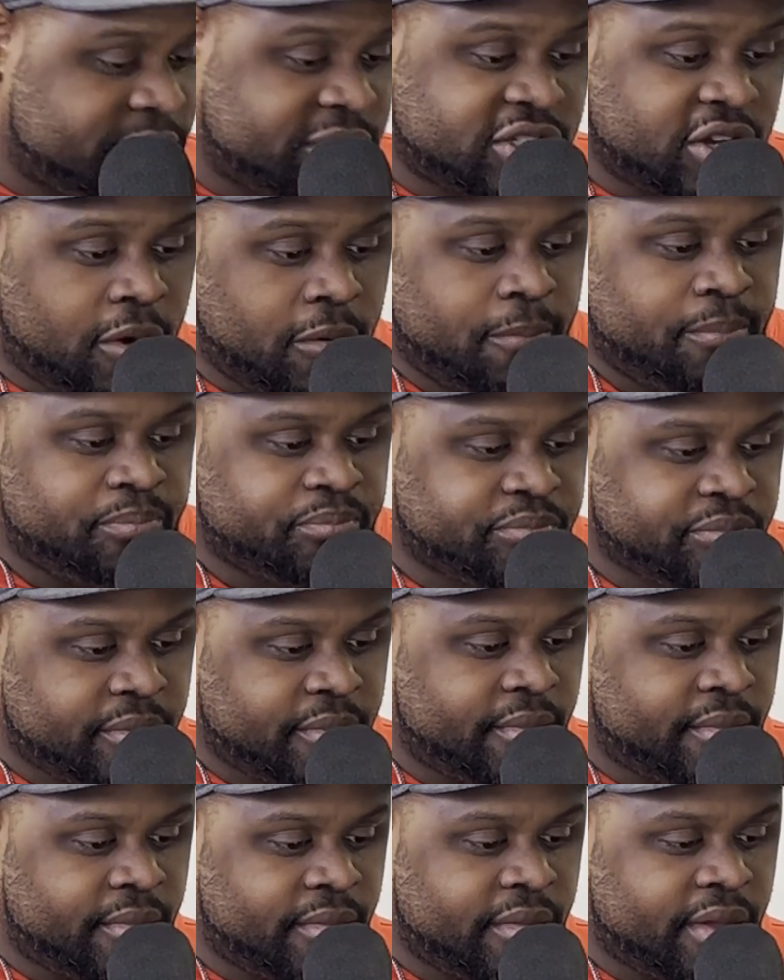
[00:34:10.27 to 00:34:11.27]
So,
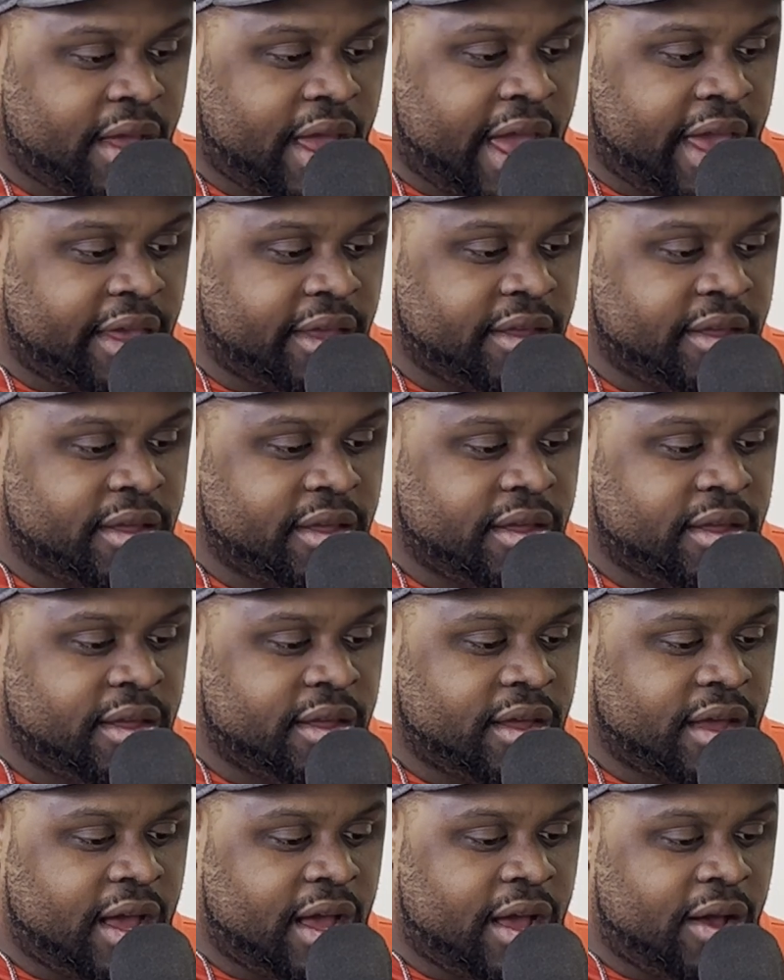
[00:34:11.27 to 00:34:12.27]
hey,
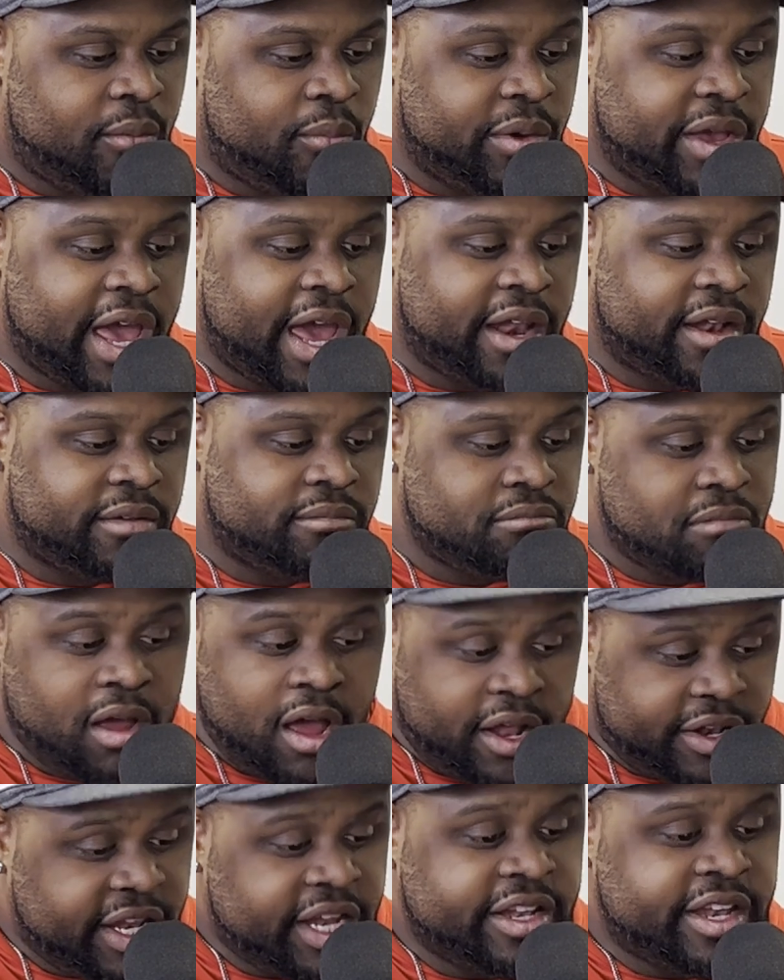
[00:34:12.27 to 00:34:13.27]
we got
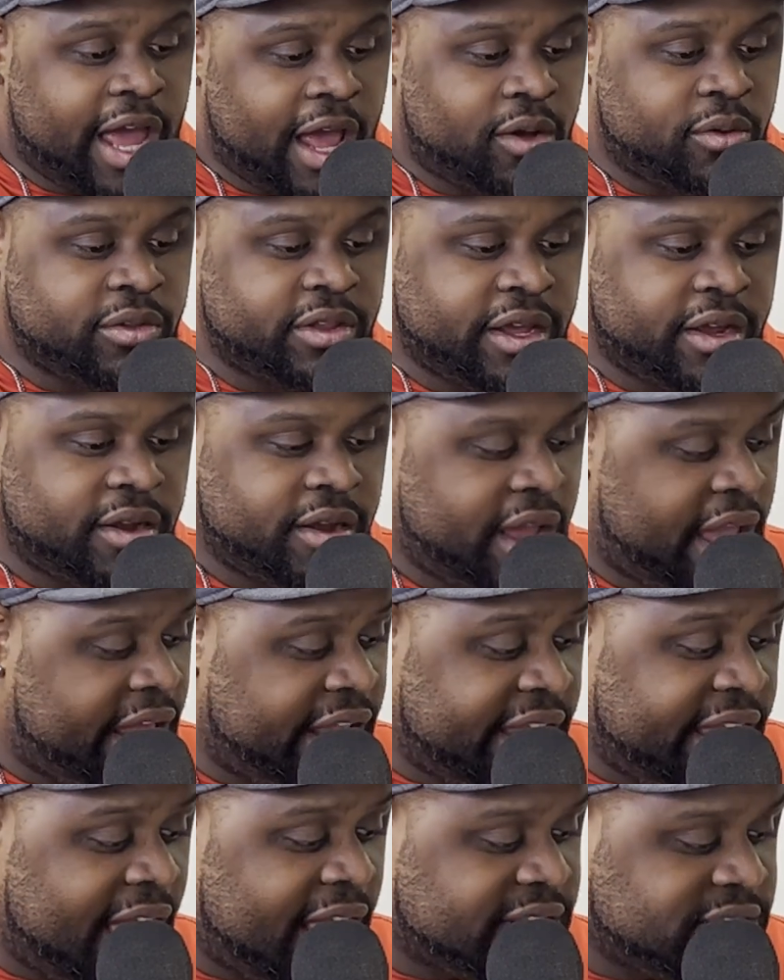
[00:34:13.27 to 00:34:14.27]
a D tackle there,
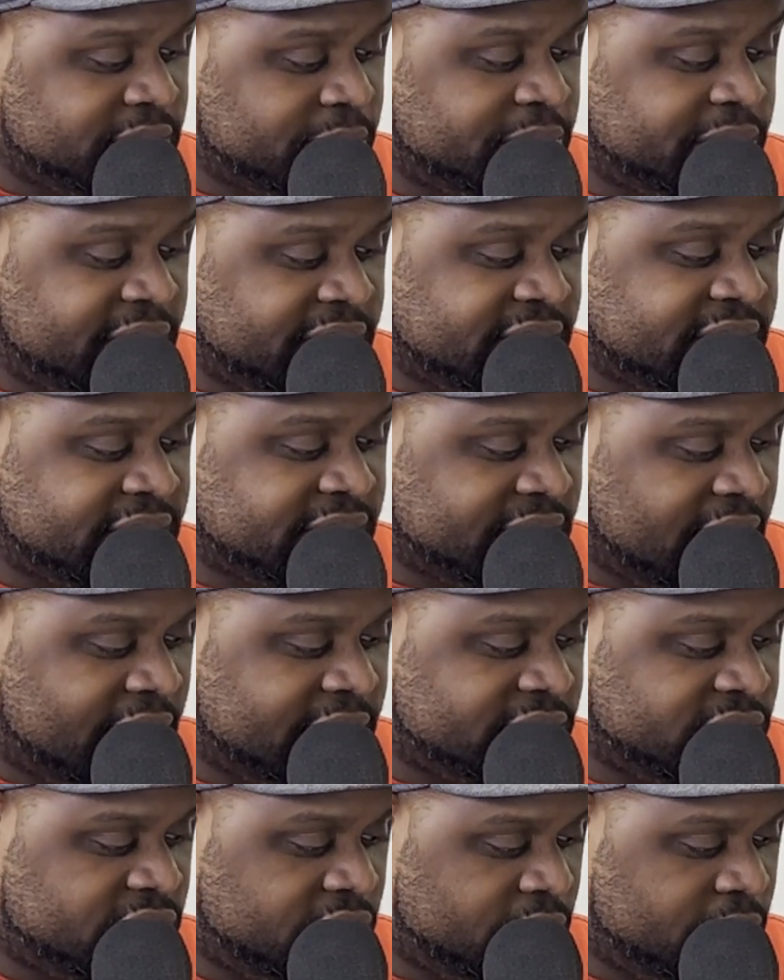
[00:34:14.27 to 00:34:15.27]
and he has some decent
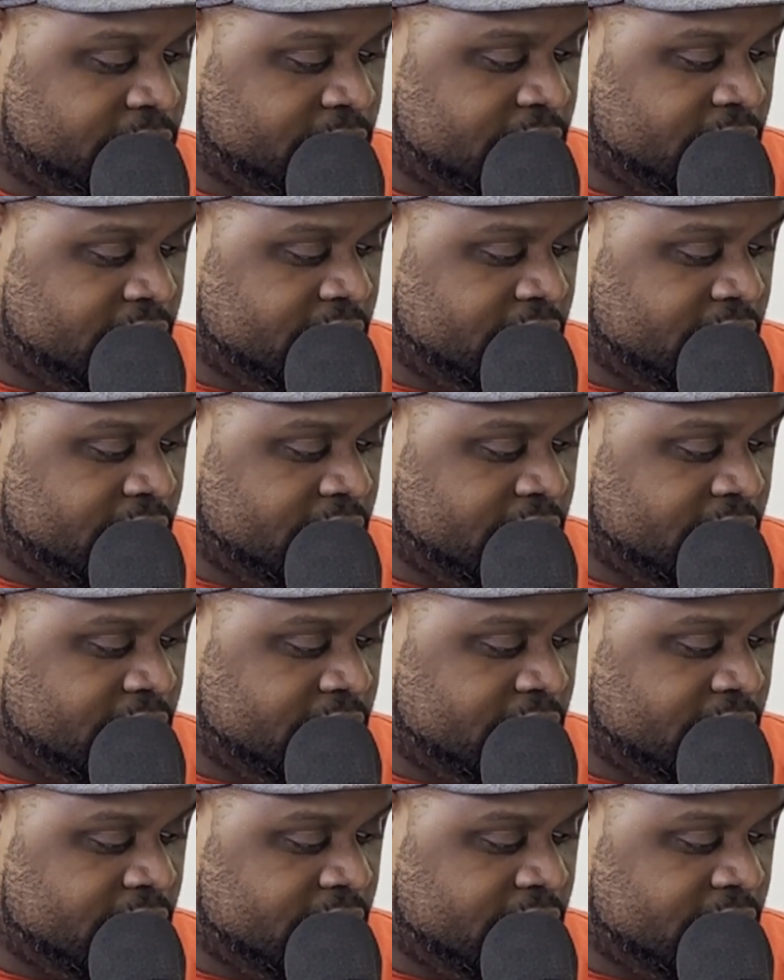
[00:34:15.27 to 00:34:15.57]
size to him.